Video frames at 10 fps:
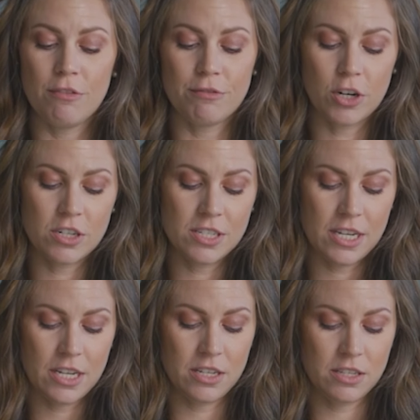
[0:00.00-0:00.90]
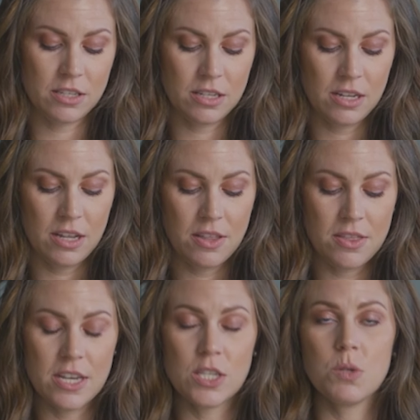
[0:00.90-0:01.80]
versus
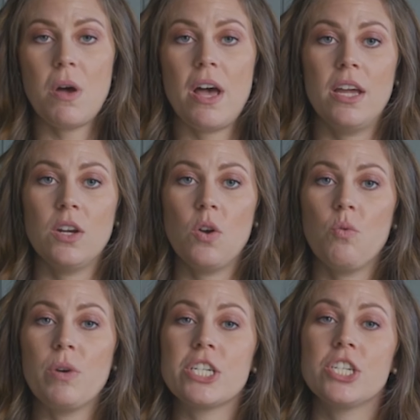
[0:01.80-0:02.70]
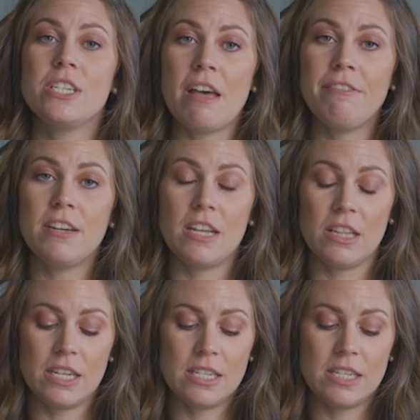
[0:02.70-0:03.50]
this one, which definitely